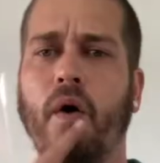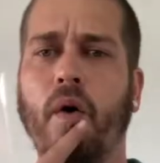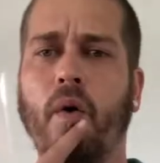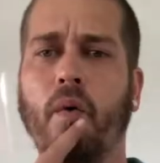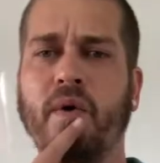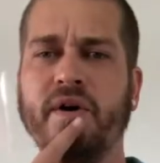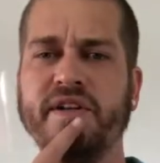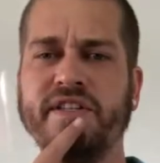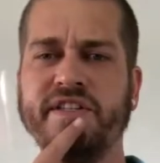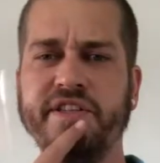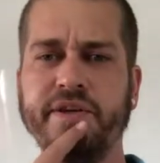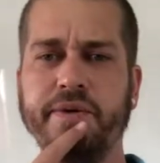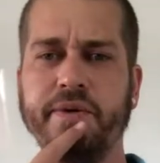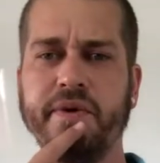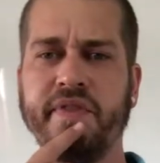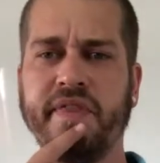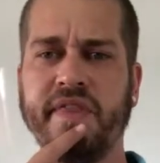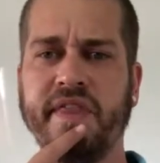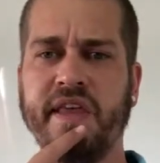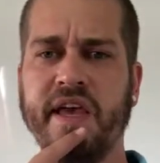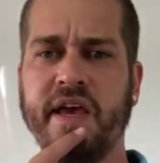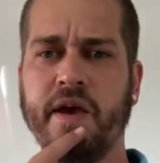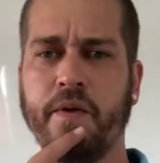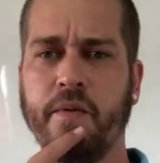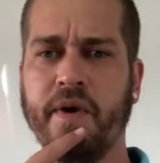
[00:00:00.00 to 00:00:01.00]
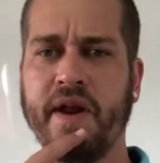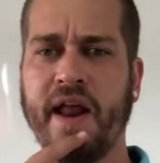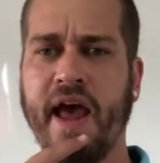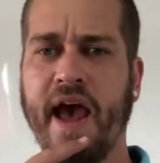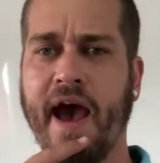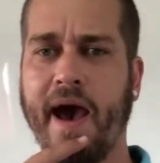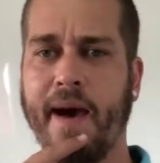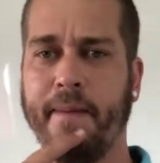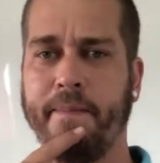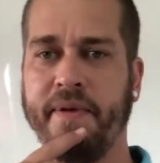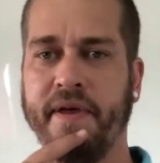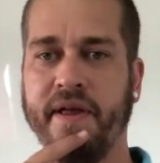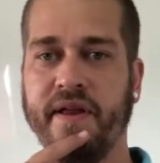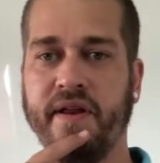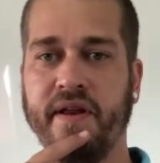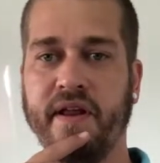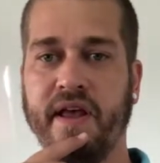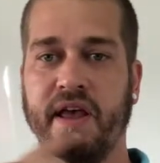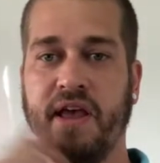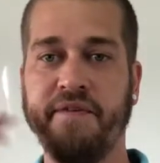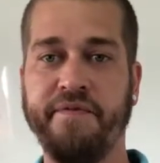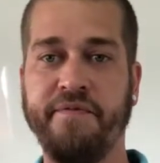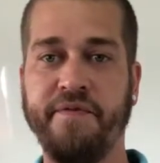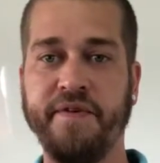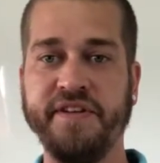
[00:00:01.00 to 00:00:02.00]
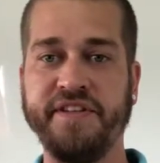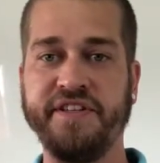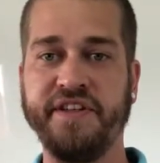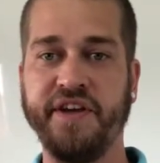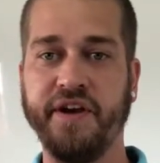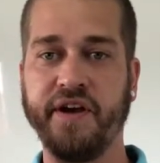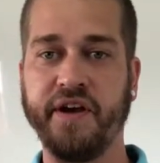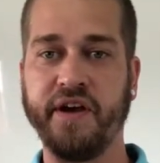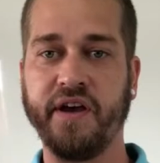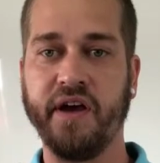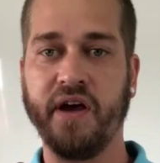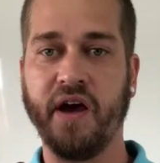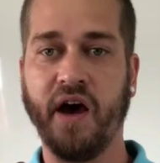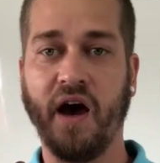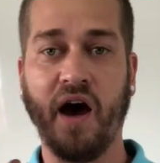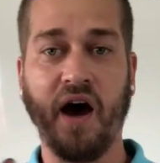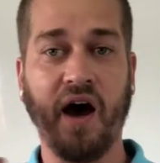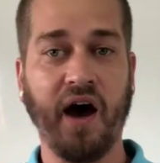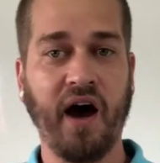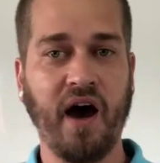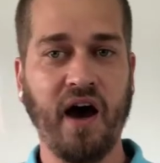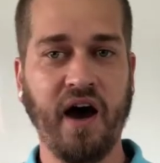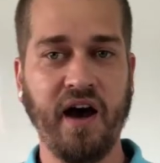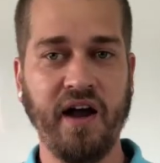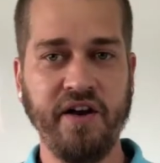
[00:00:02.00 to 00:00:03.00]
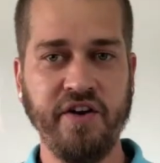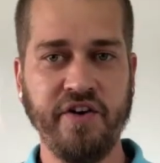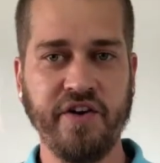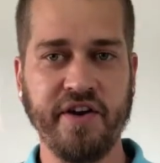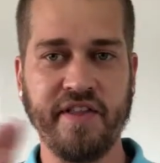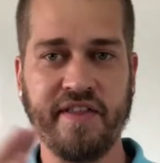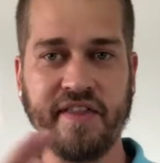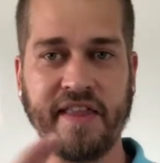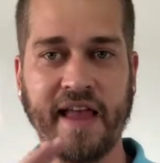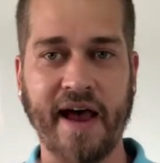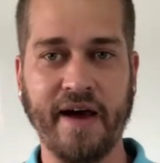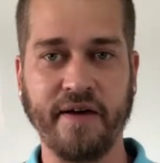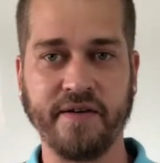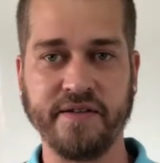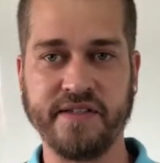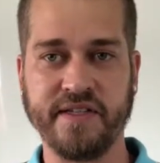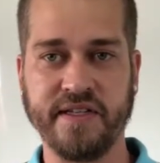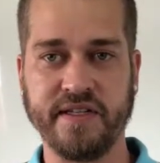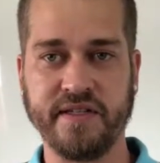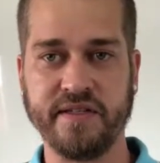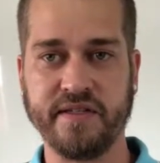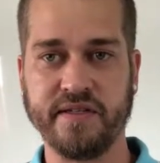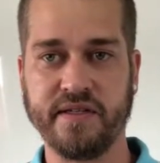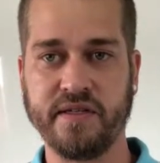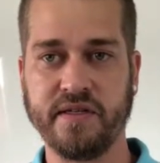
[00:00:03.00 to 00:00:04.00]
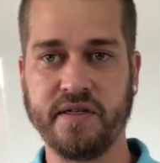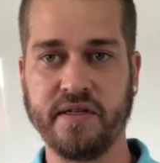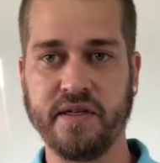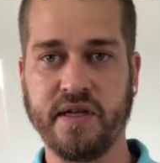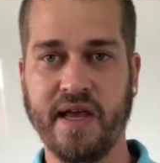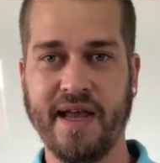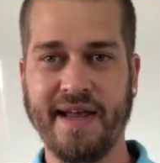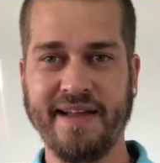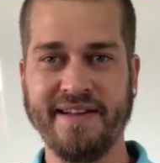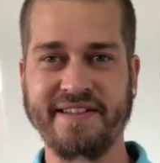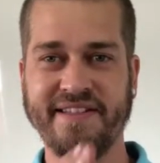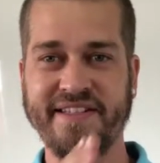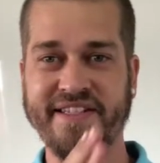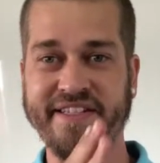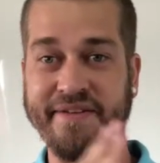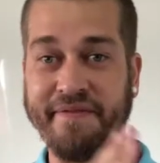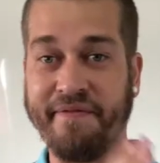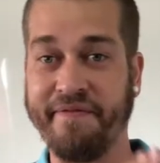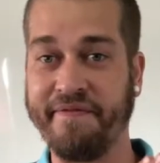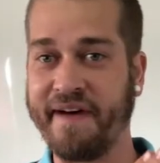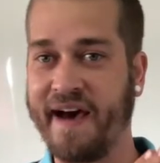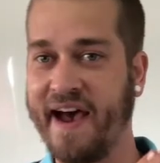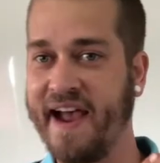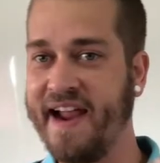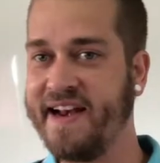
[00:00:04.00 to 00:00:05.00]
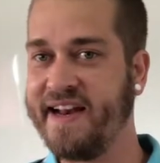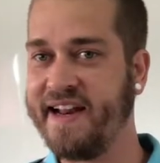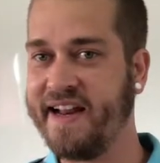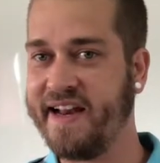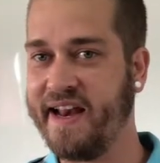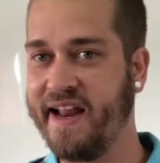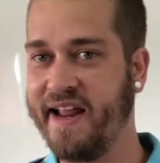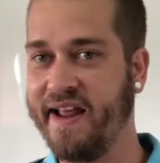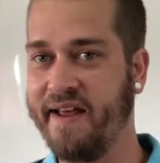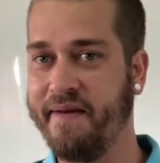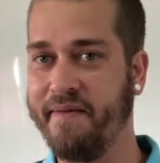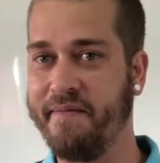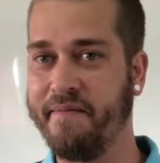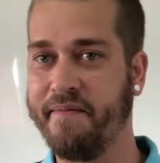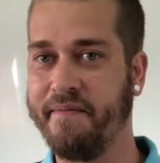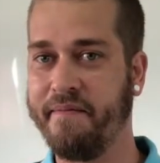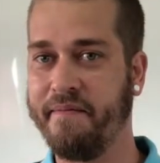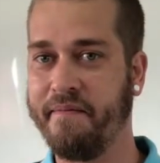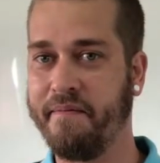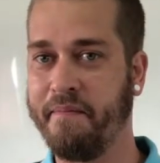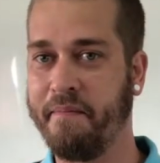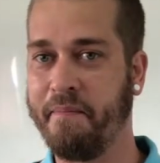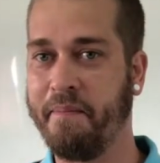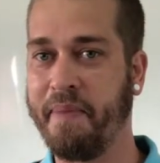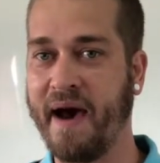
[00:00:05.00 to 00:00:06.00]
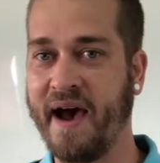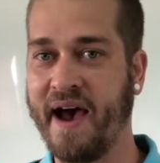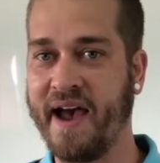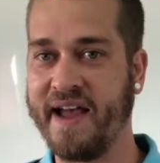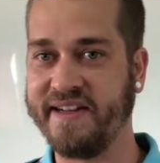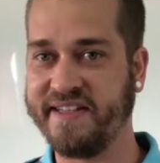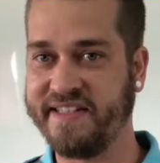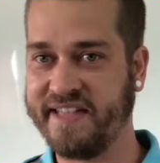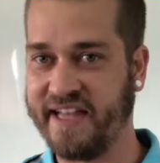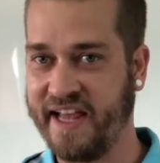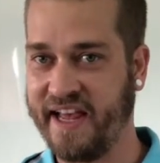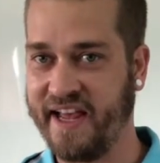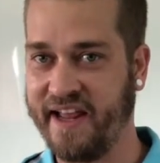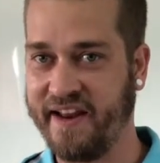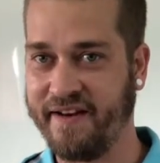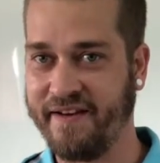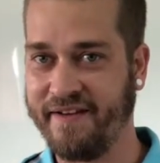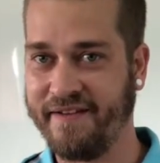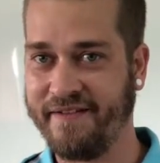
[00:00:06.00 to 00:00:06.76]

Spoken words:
What do you think would happen if we took 100,000 and divided it by 10?